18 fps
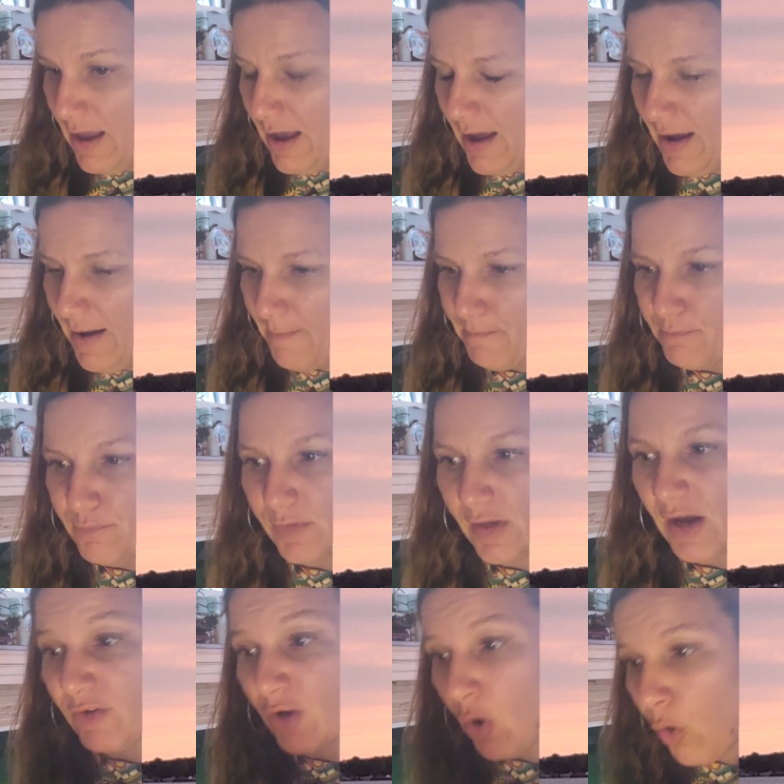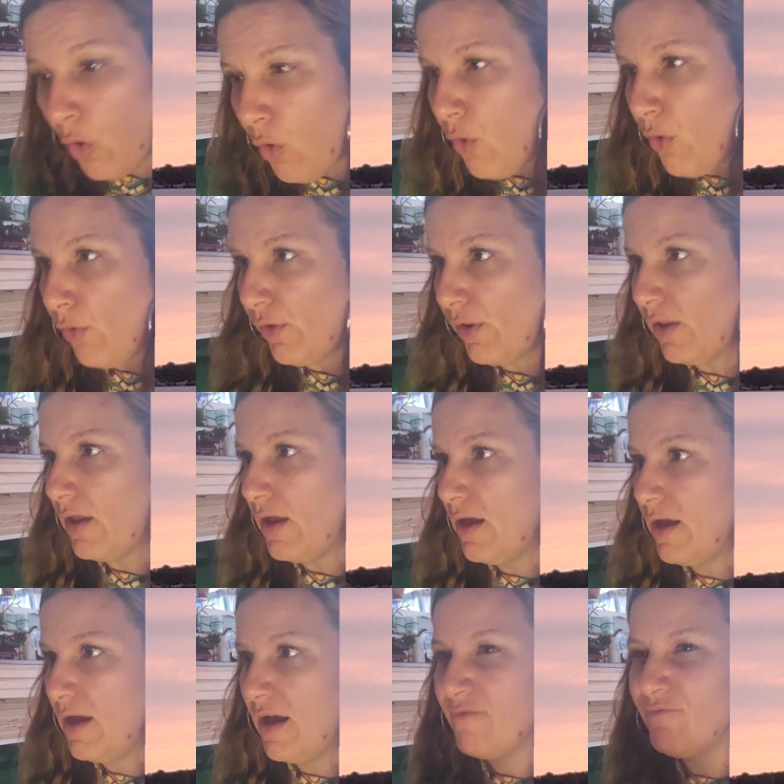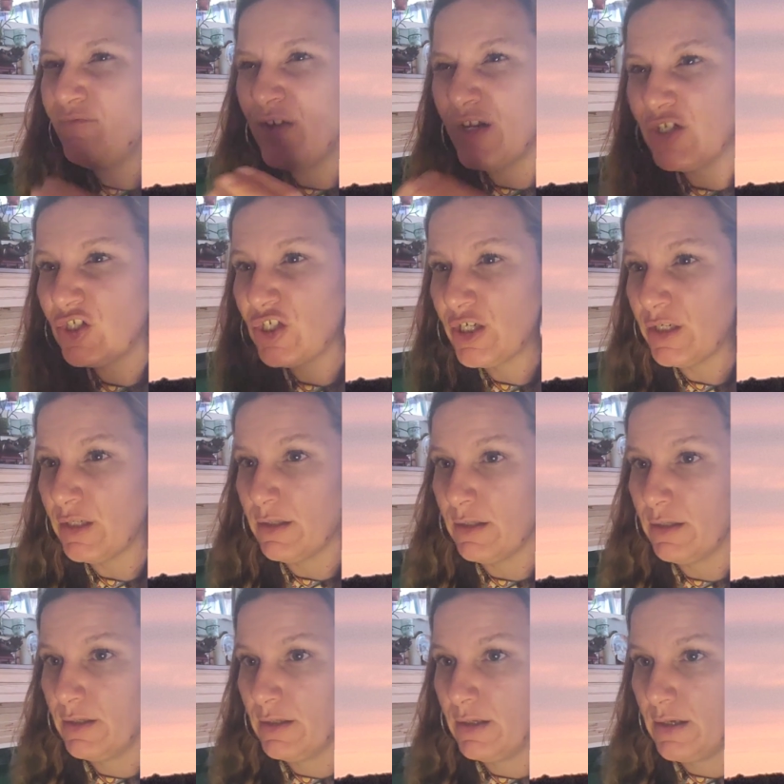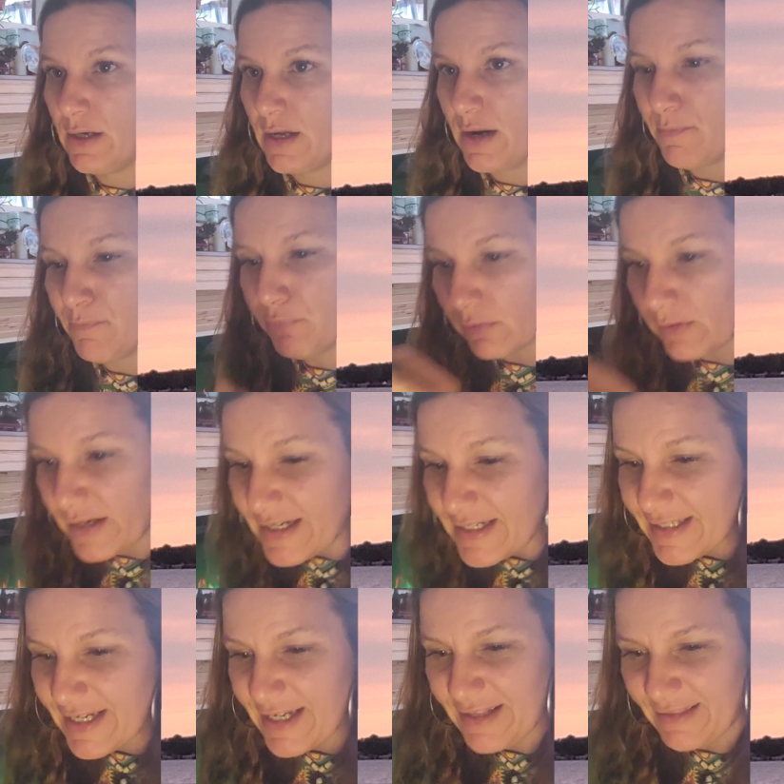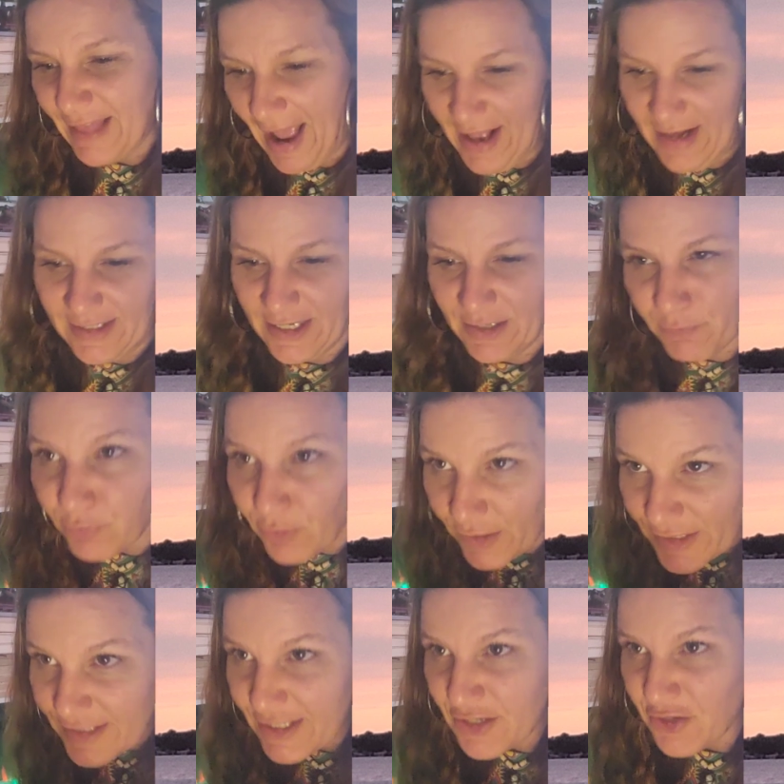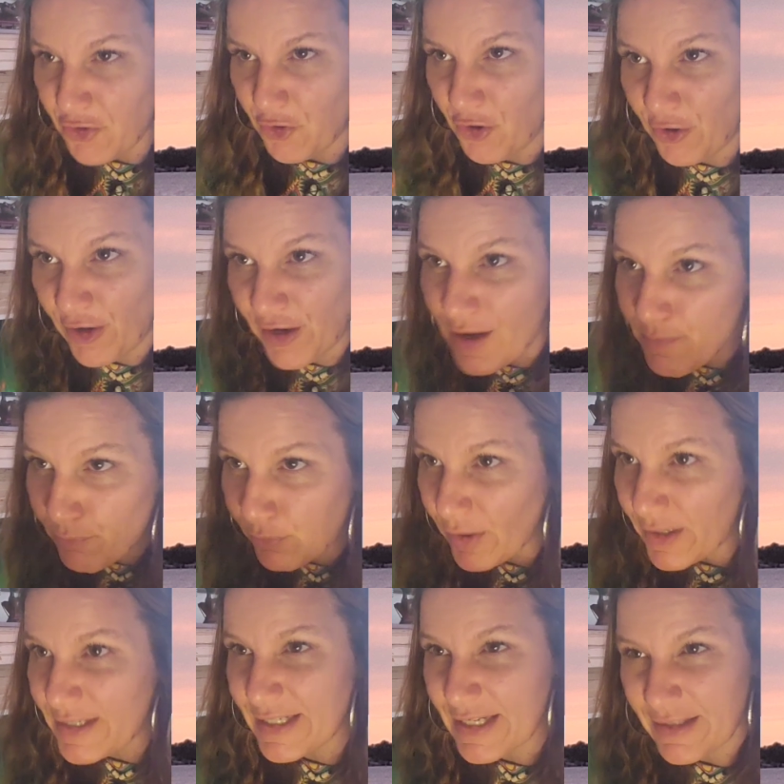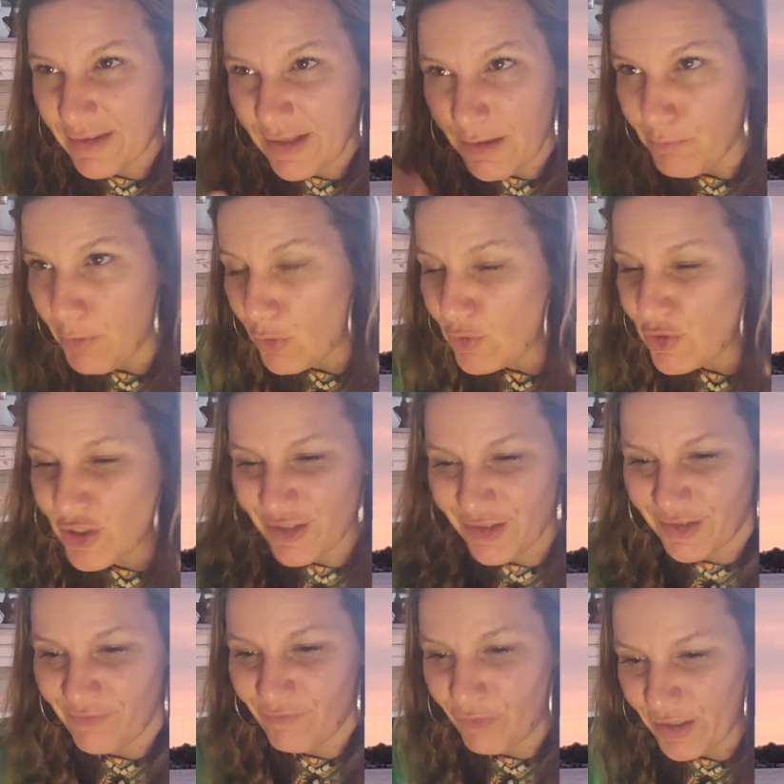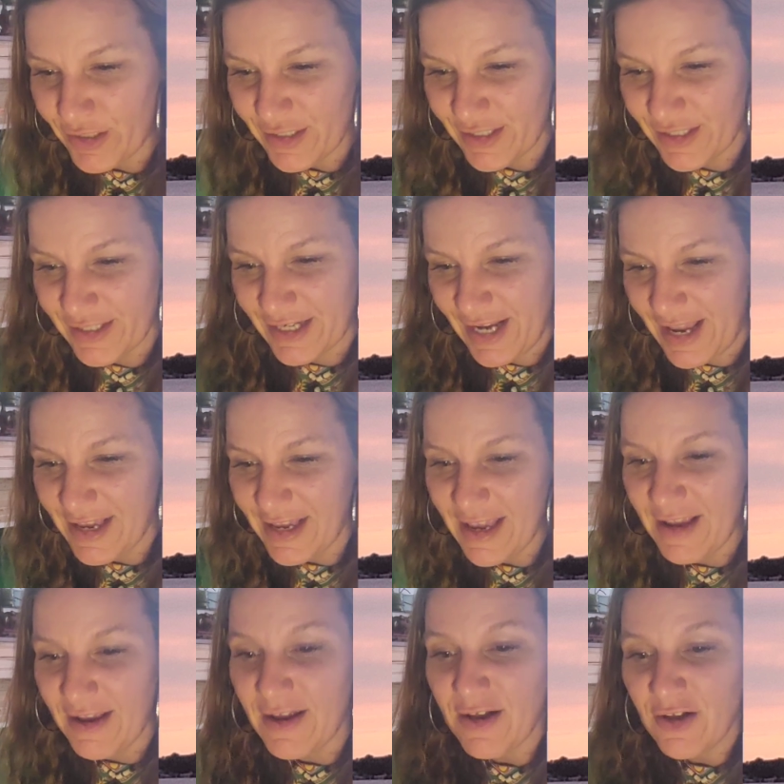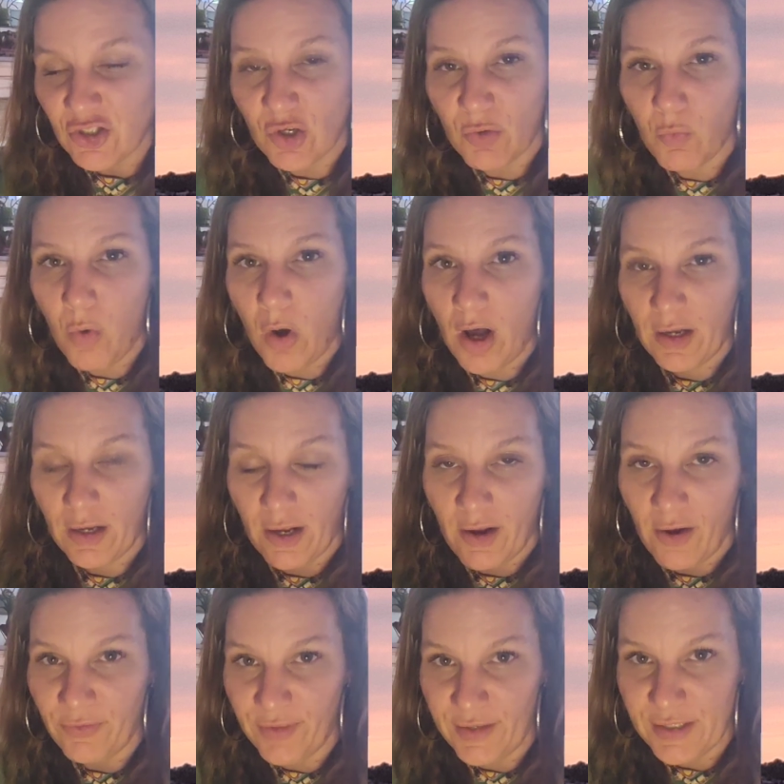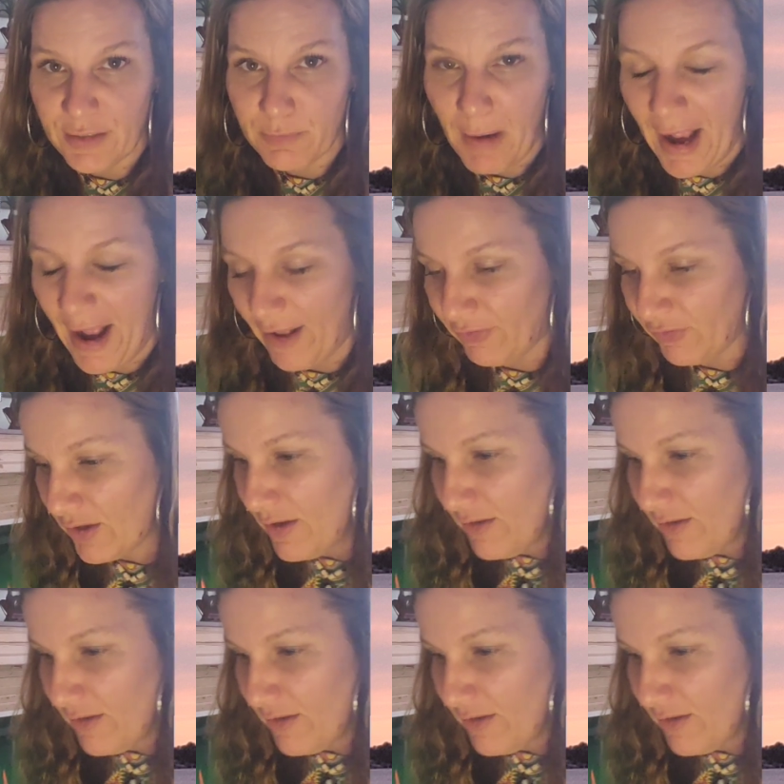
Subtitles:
a goal, a vision. Embracing that, embracing your art, embracing the emotions of what it's taking to walk on this path